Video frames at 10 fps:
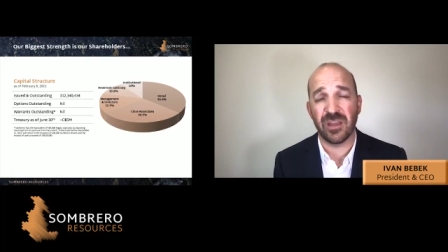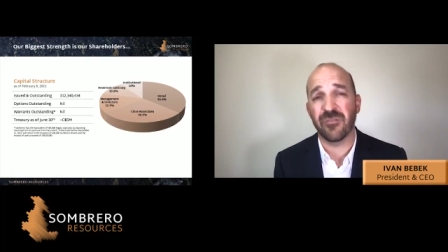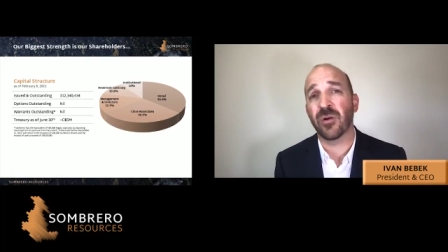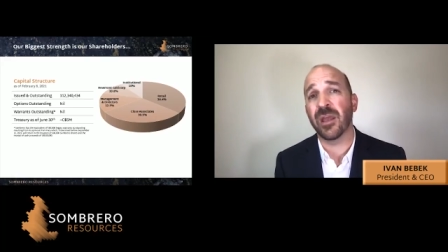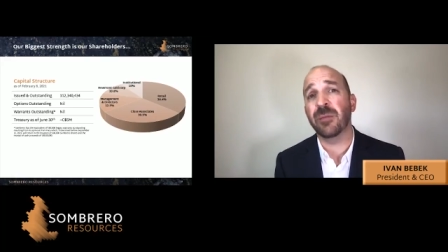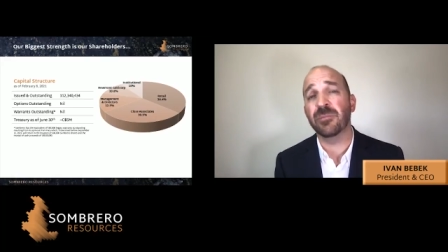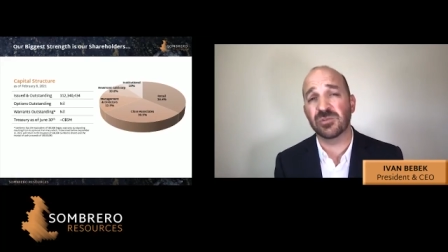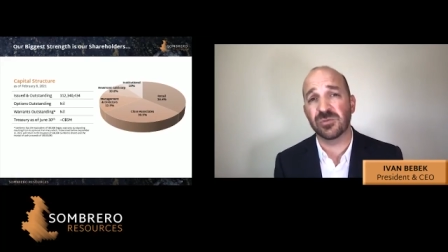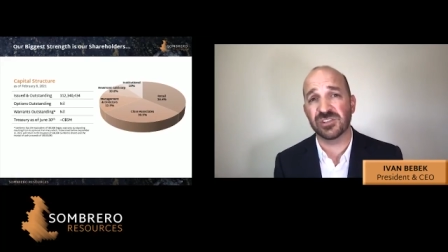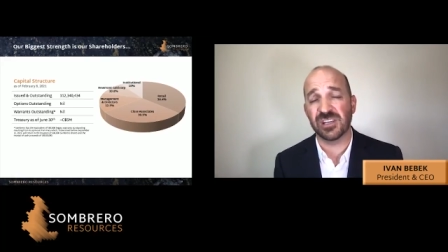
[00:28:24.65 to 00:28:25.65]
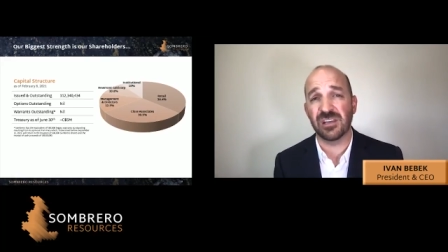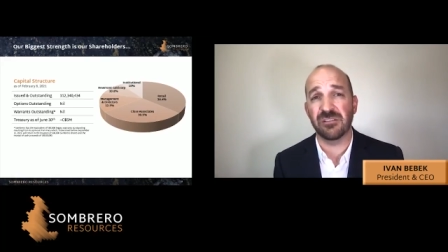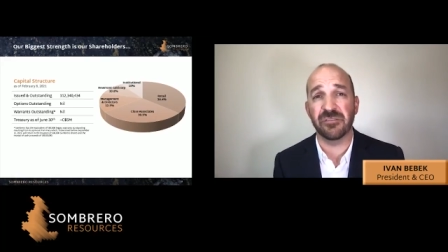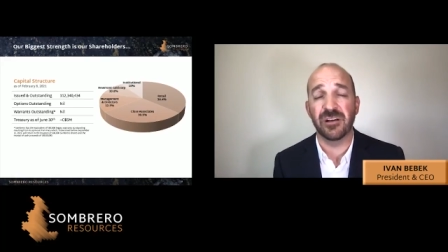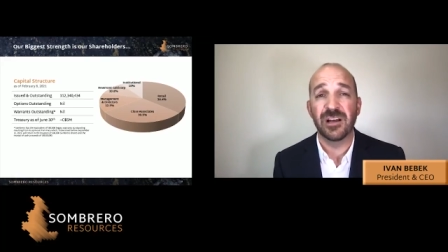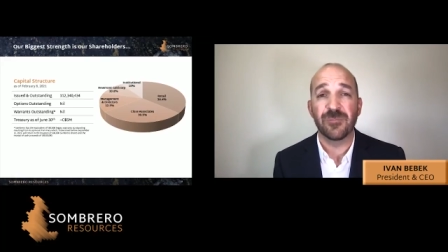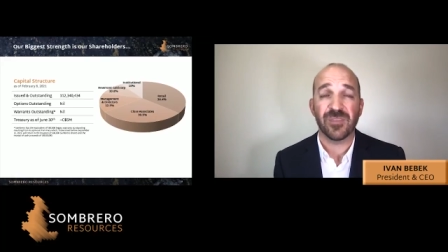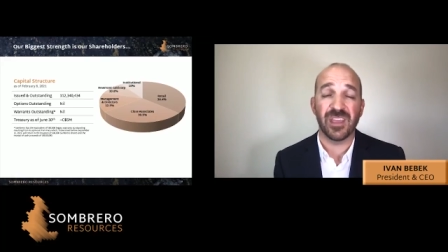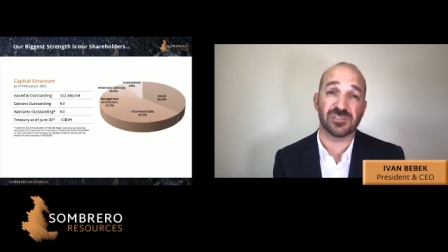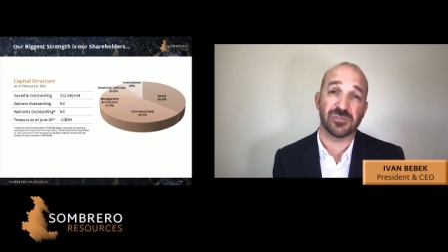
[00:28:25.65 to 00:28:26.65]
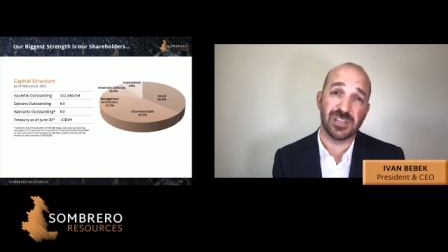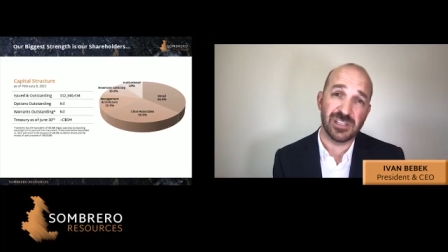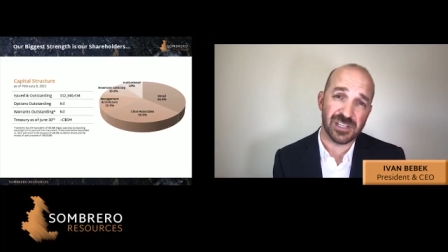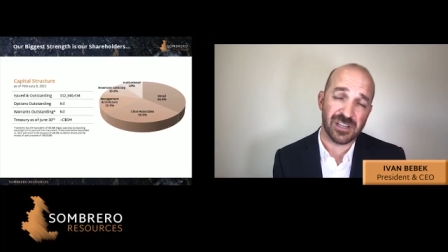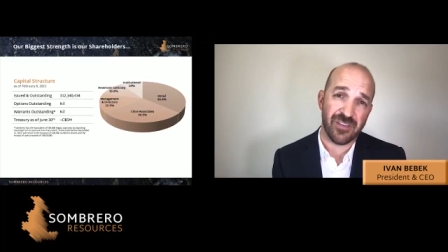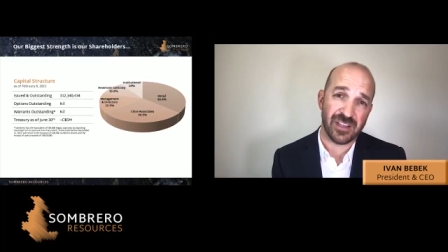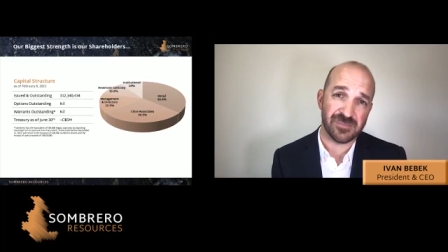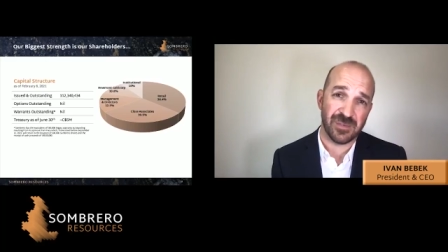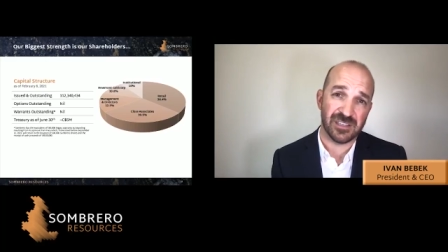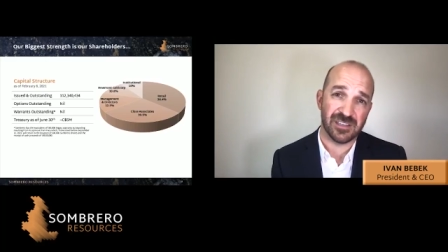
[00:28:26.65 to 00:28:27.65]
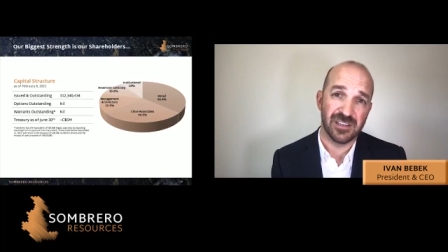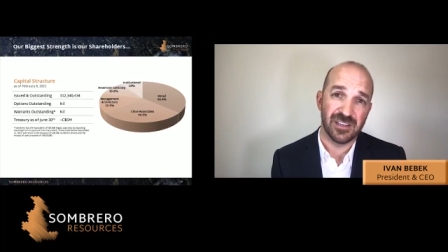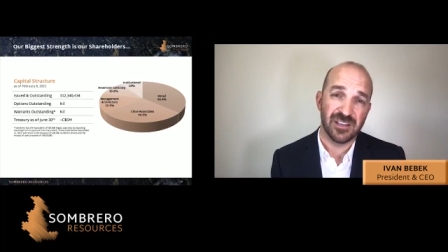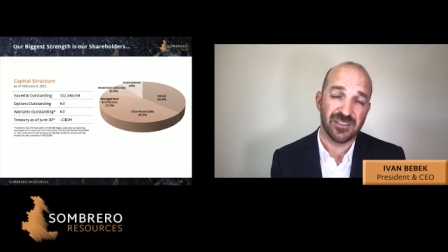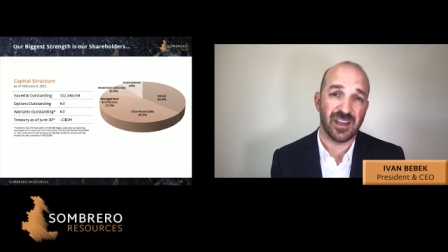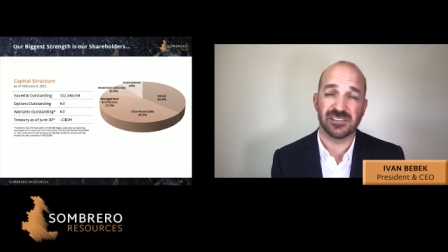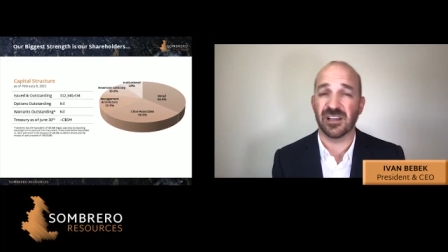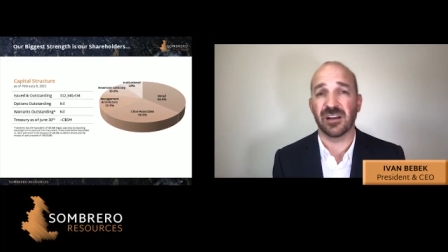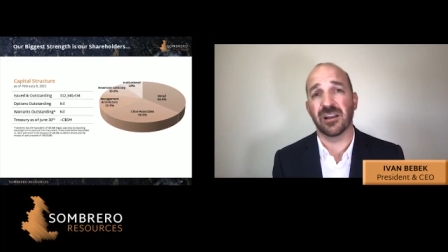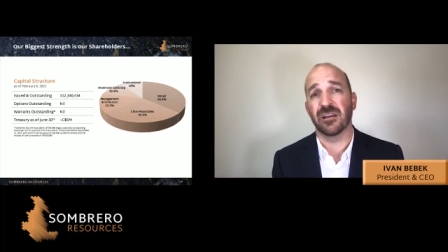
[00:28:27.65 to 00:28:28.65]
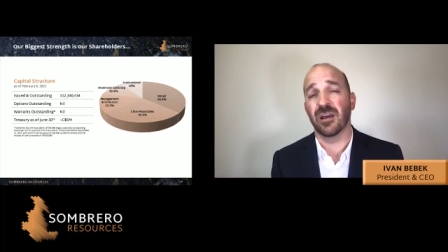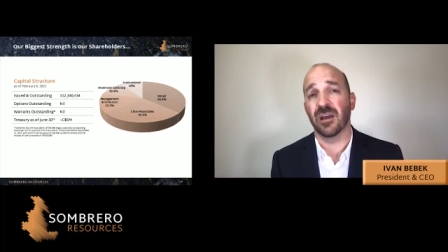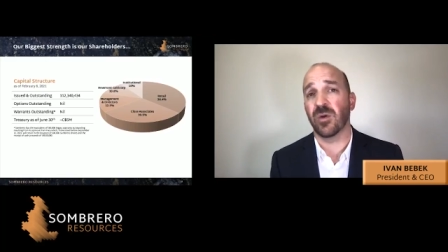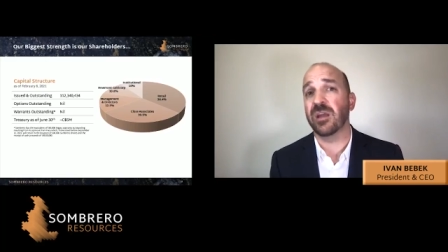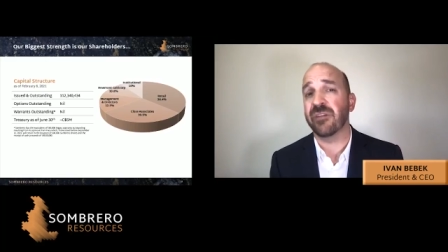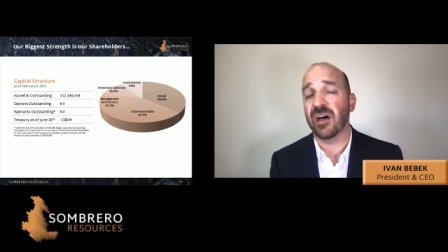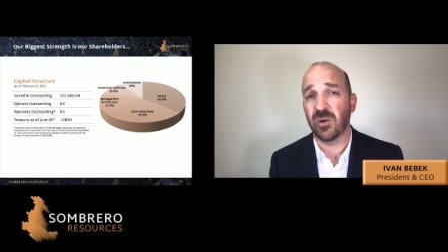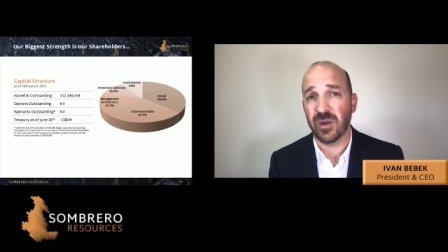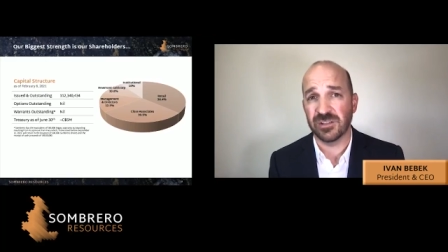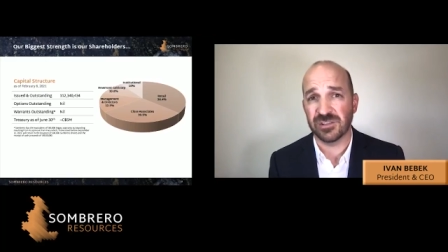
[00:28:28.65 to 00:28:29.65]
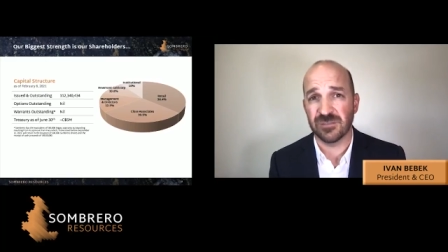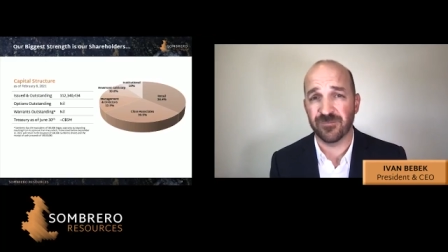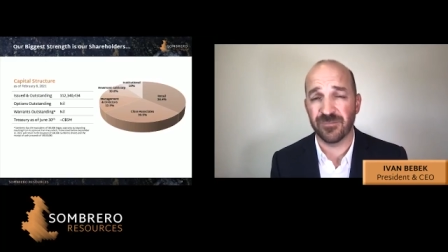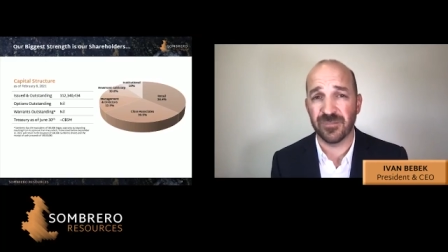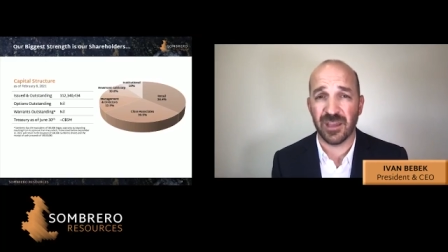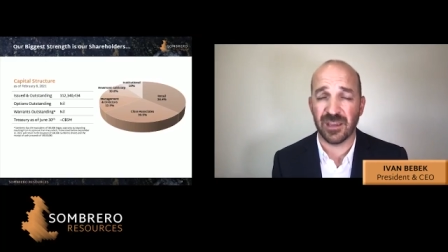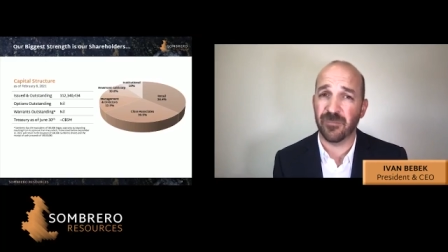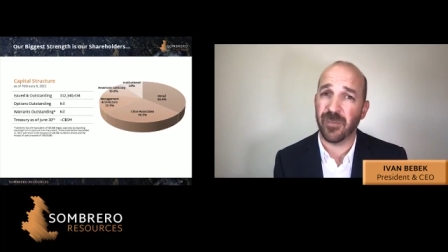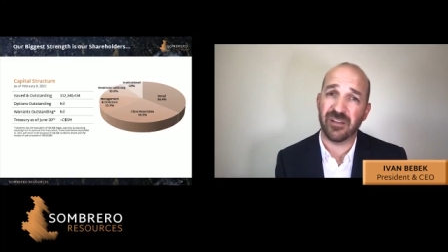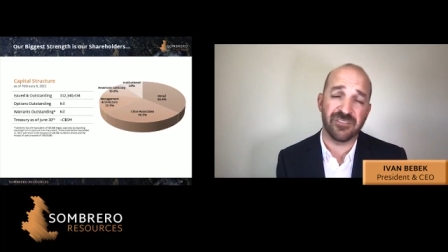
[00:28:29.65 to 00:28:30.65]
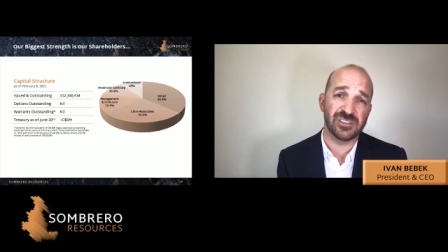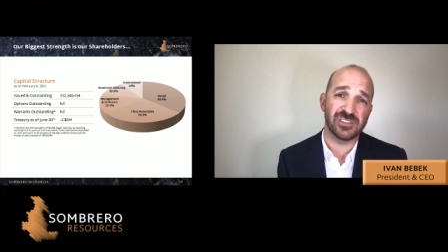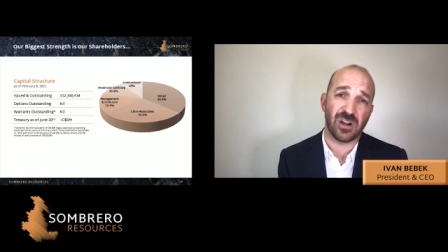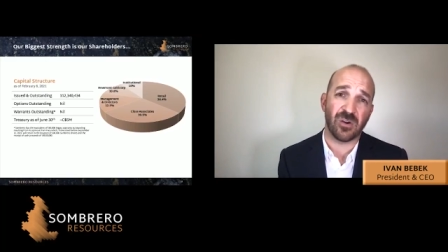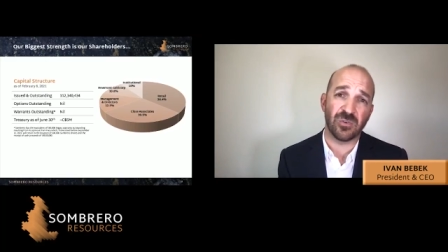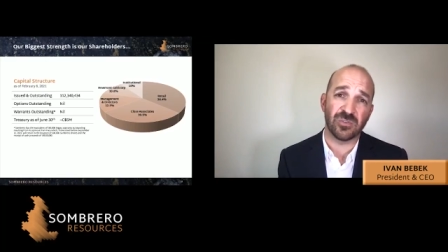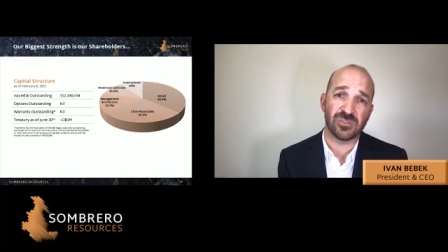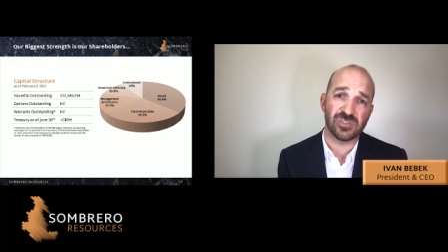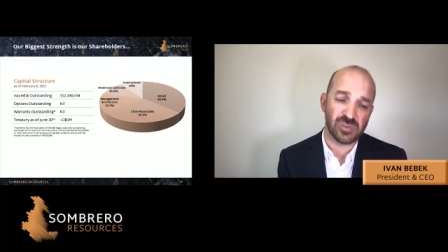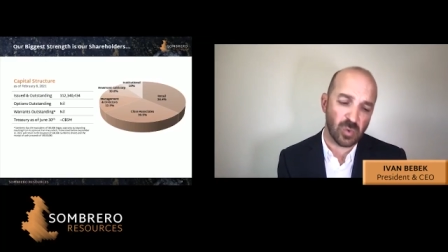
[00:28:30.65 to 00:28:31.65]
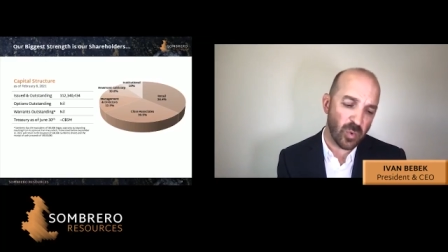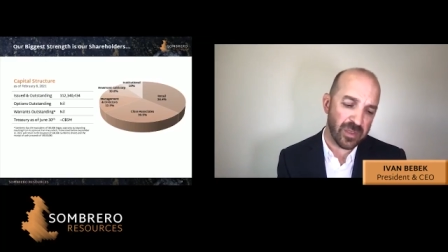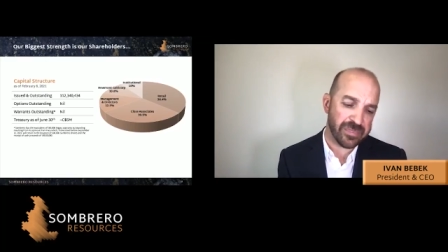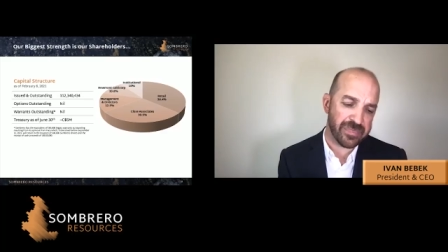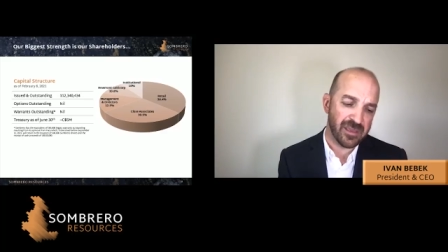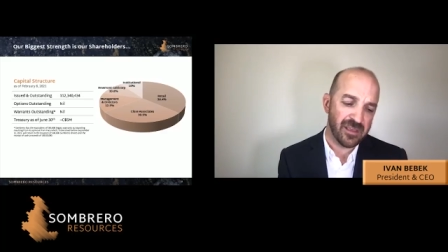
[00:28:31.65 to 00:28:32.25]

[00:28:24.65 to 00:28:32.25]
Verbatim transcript: If we're able to achieve a strategic investment that is done at a, a great valuation that could benefit shareholders with